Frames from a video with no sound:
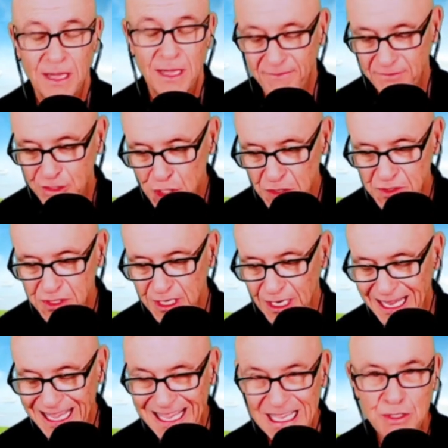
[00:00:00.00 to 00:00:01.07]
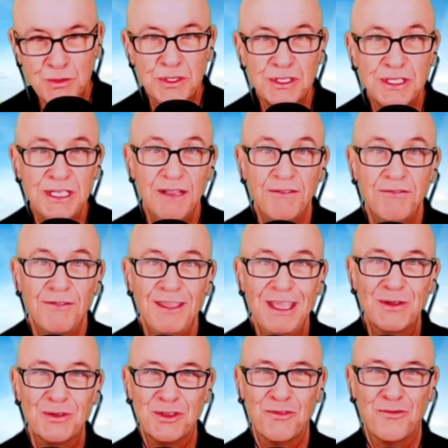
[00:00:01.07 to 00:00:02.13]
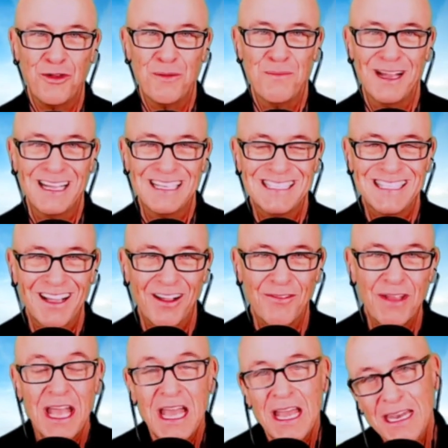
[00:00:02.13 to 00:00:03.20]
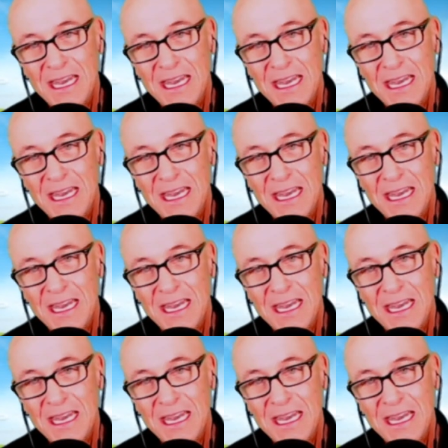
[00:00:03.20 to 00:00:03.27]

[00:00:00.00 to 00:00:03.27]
I've chosen an interesting field for myself.